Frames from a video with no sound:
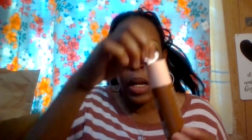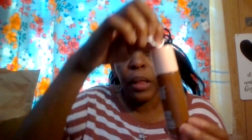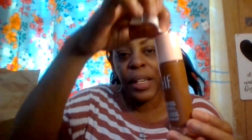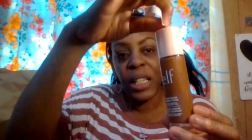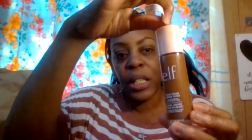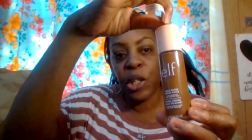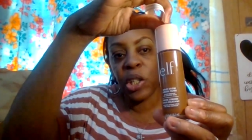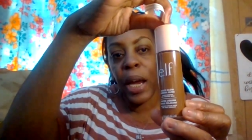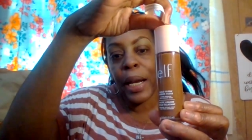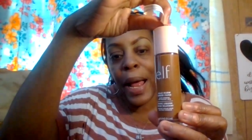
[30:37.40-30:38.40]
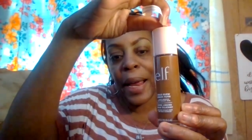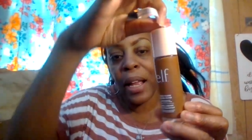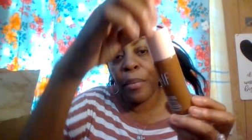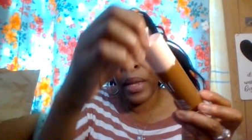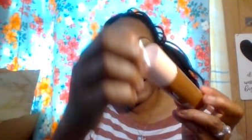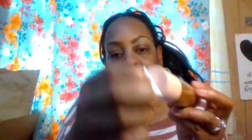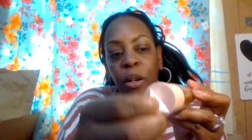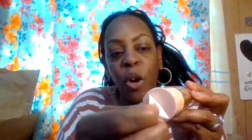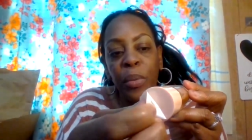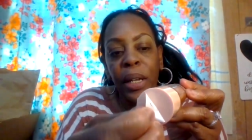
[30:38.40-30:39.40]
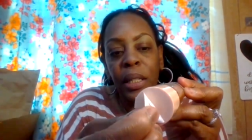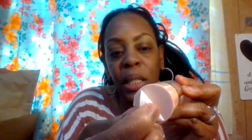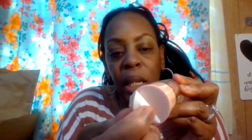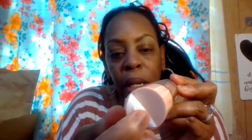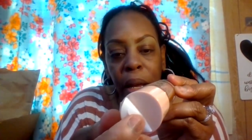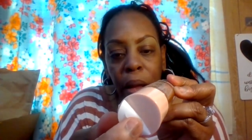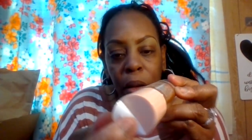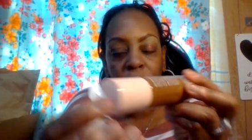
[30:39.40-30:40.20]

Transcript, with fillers: this is the shade I am in. Hope you can see that.